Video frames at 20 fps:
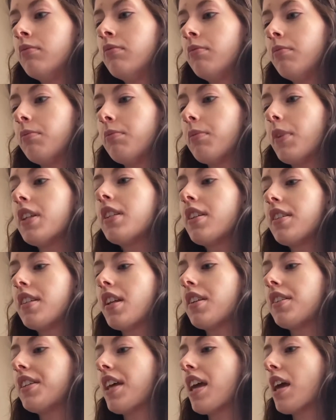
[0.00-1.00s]
This is
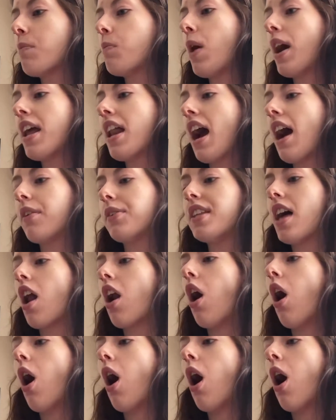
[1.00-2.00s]
the same White House
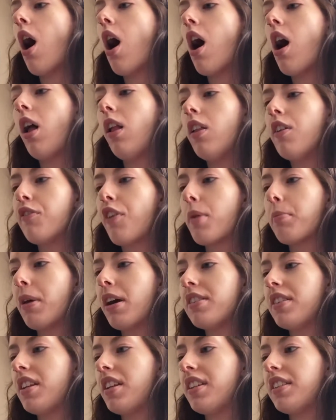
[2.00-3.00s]
that all of our
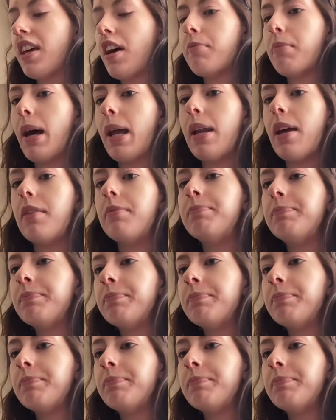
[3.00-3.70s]
presidents have been in.